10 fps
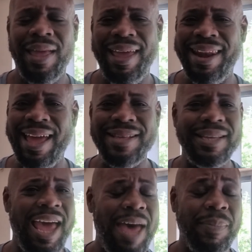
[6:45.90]
And that
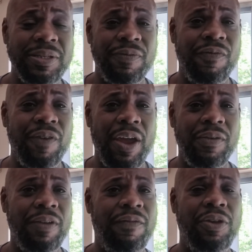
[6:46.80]
happens
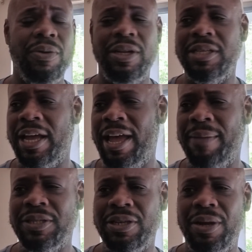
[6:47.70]
very few at a
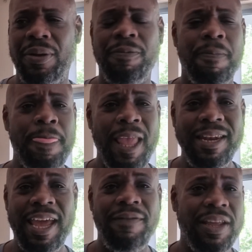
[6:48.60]
time. So
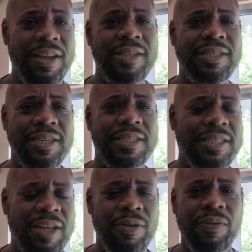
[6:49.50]
definitely look into
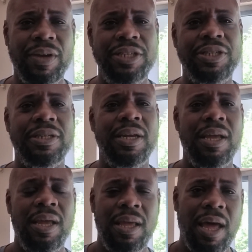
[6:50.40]
this southern region.
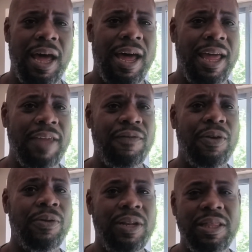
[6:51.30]
If
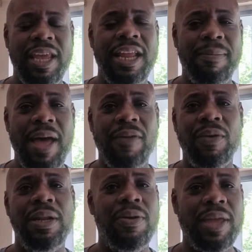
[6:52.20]
you're thinking about
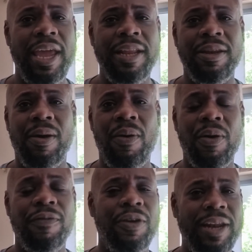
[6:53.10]
relocating,
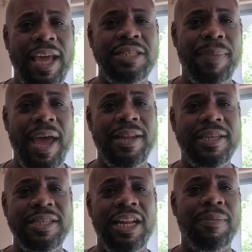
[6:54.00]
or if you're an expat
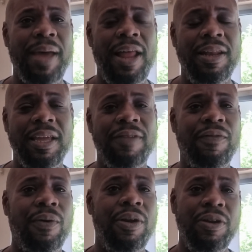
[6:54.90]
that's thinking about looking
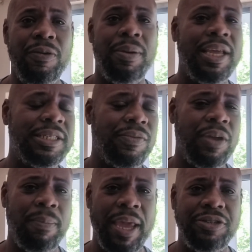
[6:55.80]
for a new place to
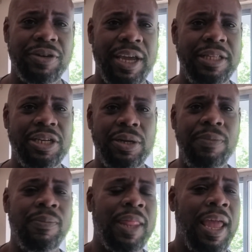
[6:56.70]
repatriate to.
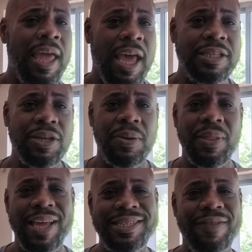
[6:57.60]
And so
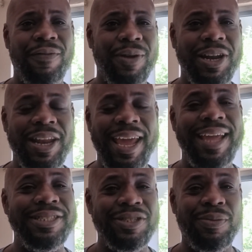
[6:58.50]
that's it for
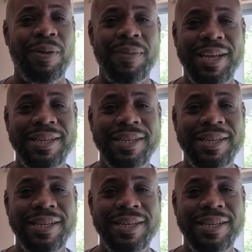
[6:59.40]
today. And just remember